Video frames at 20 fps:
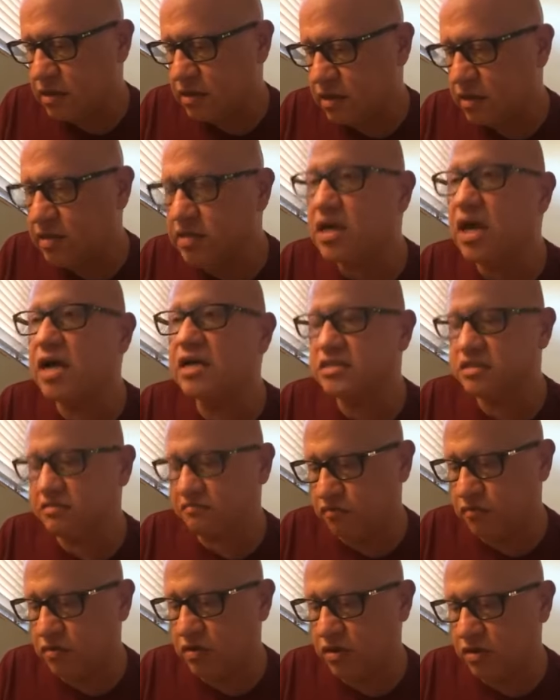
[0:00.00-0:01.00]
I'll toss it
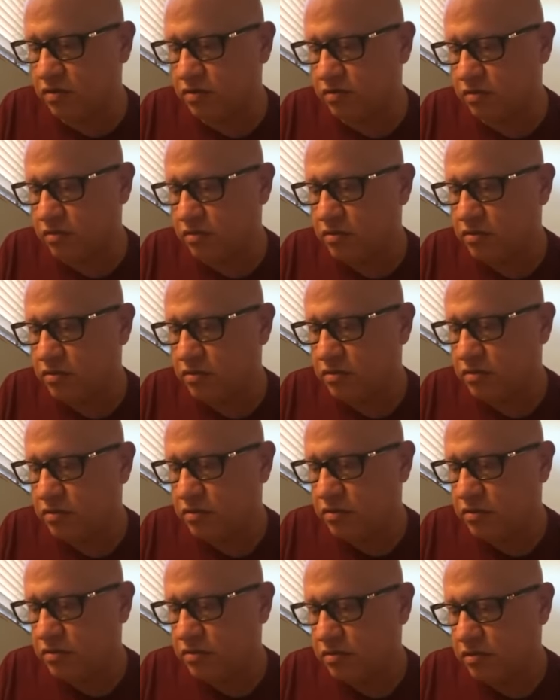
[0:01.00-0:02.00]
for you.
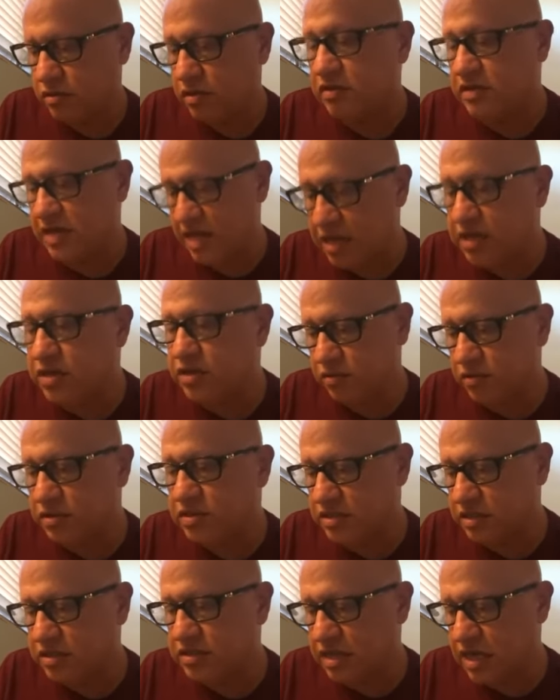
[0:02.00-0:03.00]
Thank you,
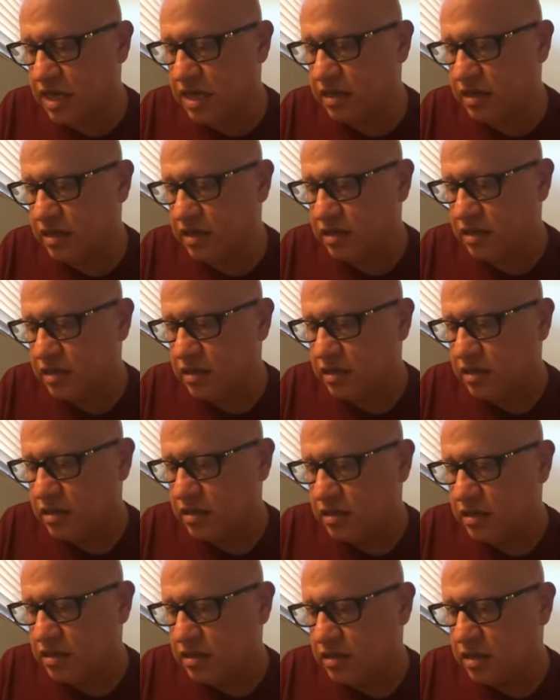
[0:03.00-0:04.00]
she said.
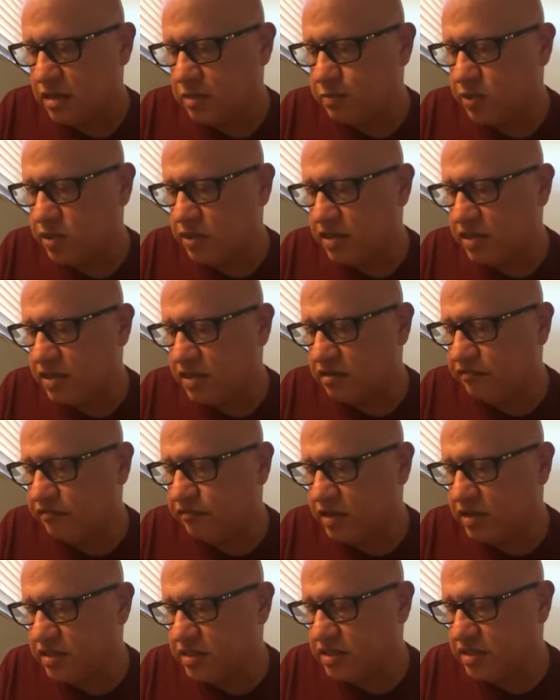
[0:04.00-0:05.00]
He put it in the
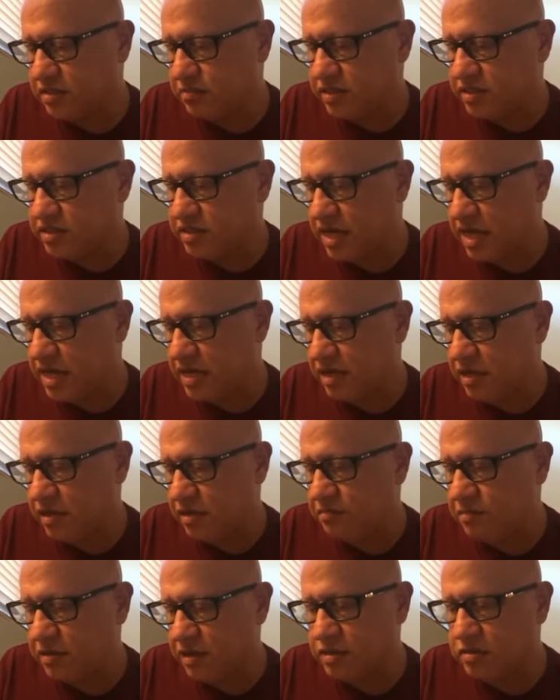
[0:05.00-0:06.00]
front seat beside
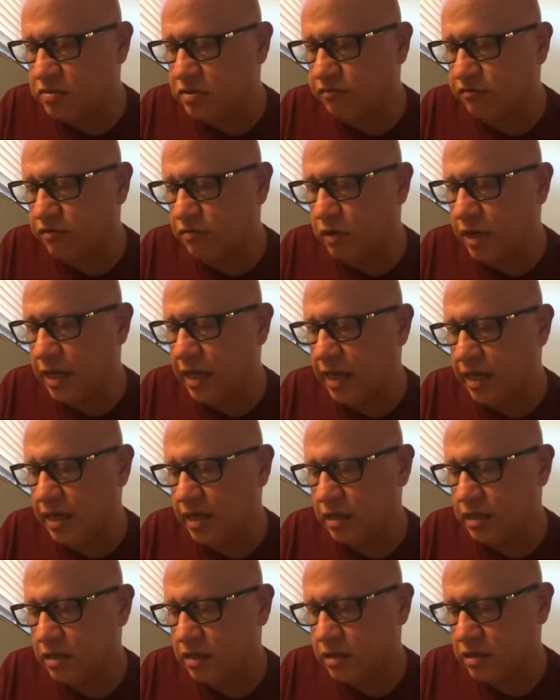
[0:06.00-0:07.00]
him and drove away.
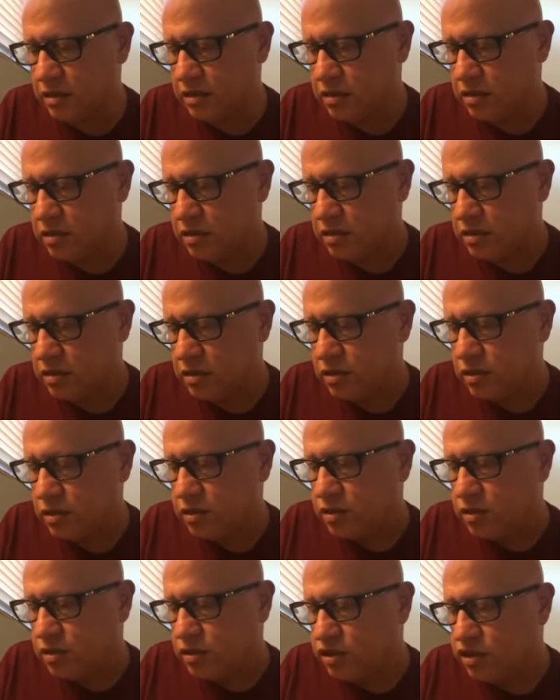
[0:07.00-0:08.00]

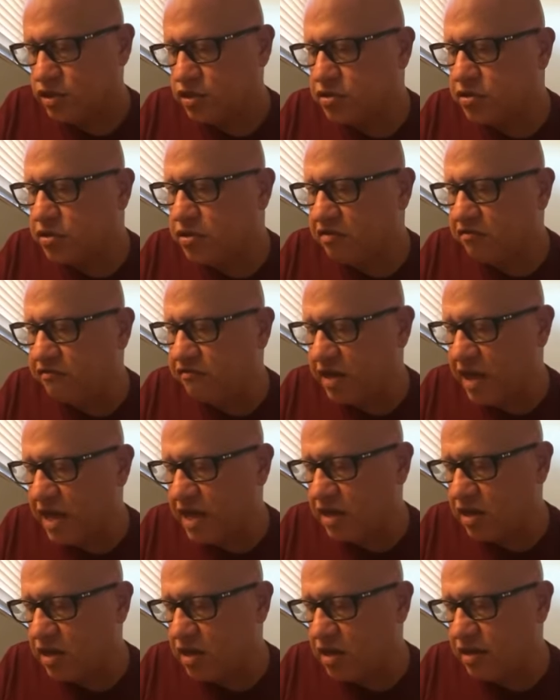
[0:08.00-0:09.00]
She turned the
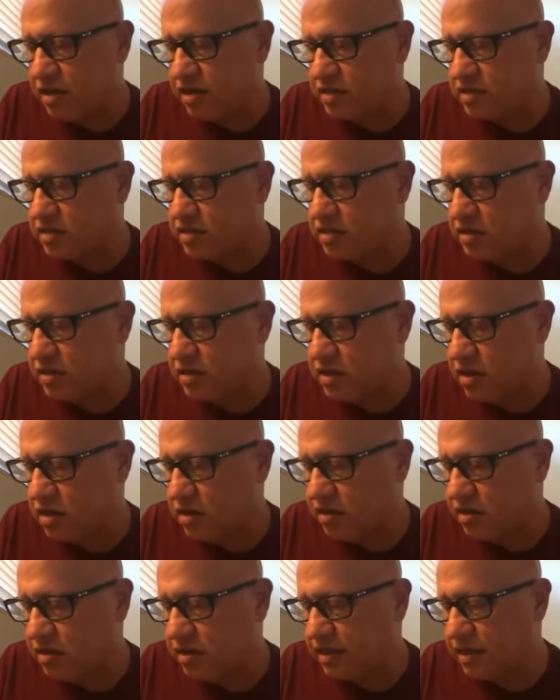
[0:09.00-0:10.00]
fan on and stood
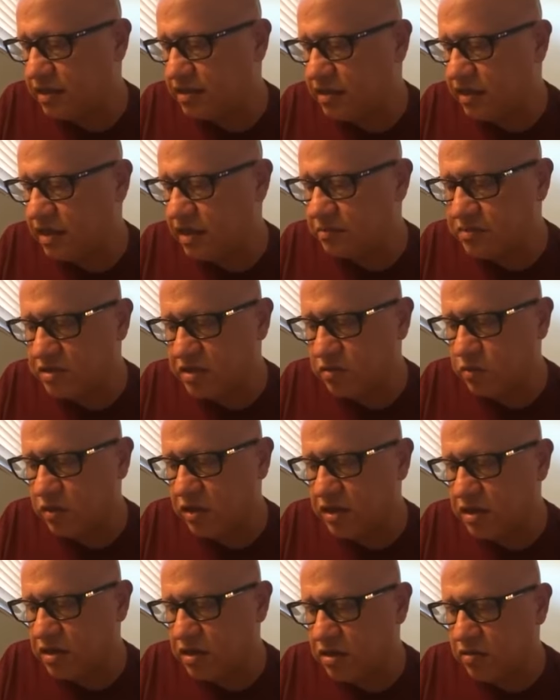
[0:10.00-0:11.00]
there looking at the empty
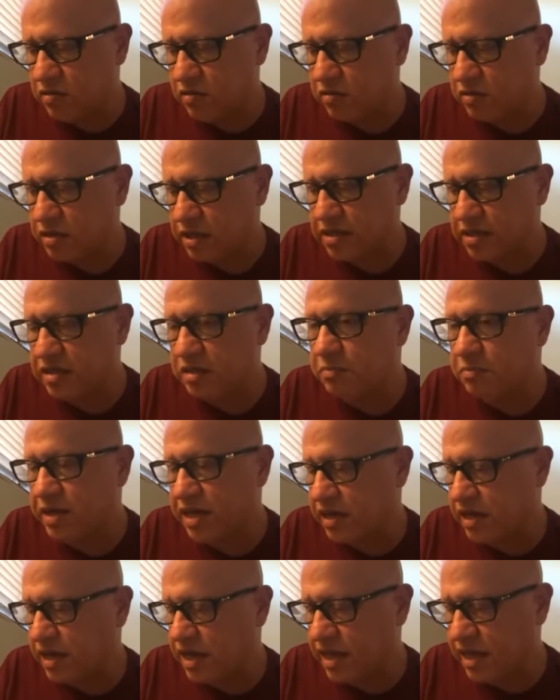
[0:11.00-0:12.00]
window, at the
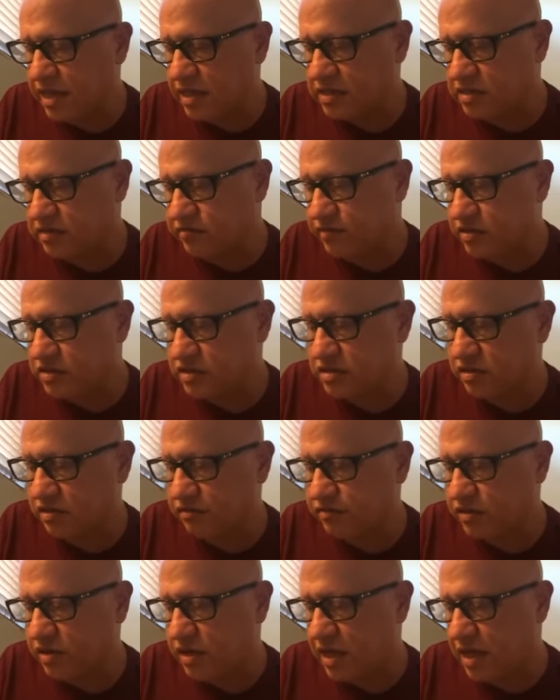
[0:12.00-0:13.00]
bent heads of the
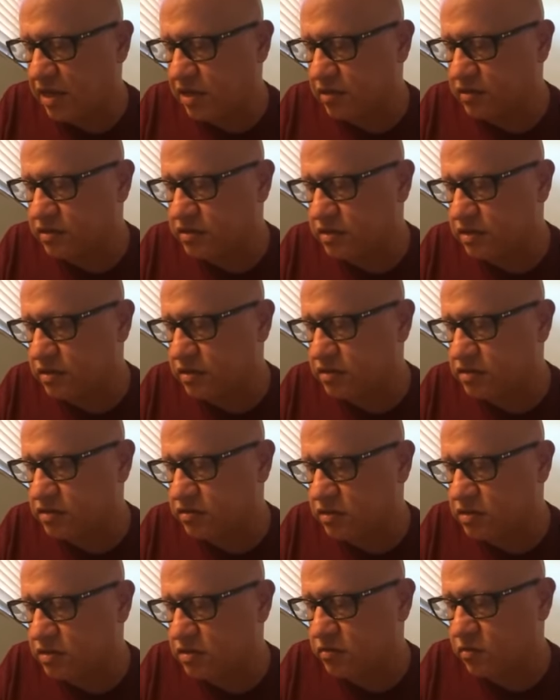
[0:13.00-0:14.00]
silver nails the
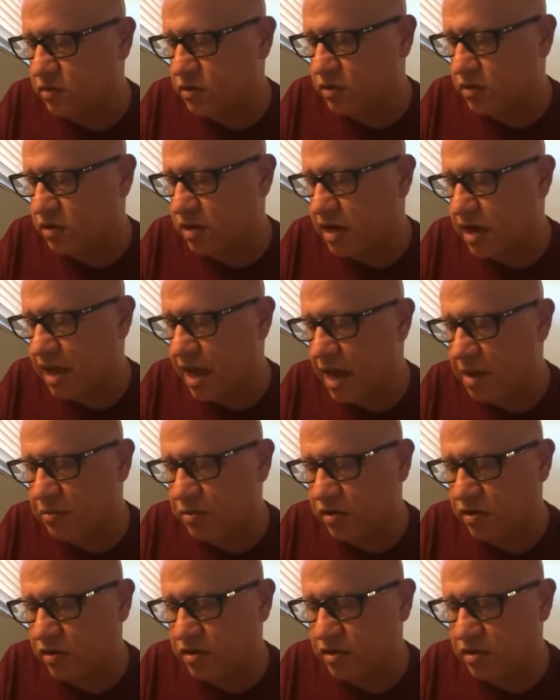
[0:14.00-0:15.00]
construction worker had
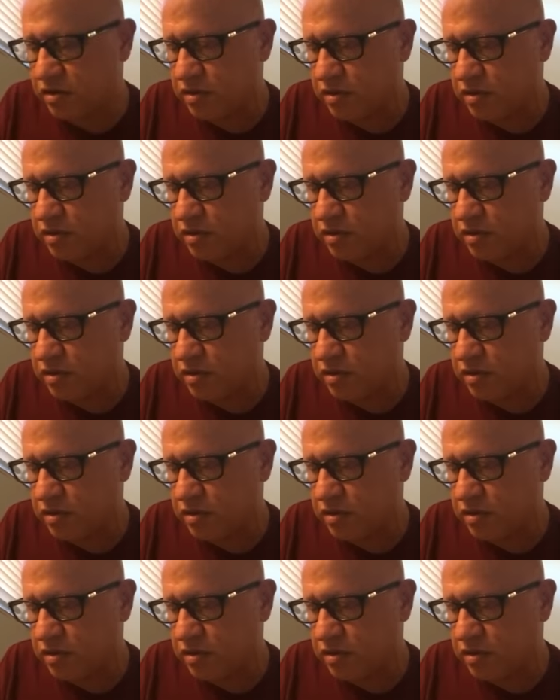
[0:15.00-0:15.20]
hammered.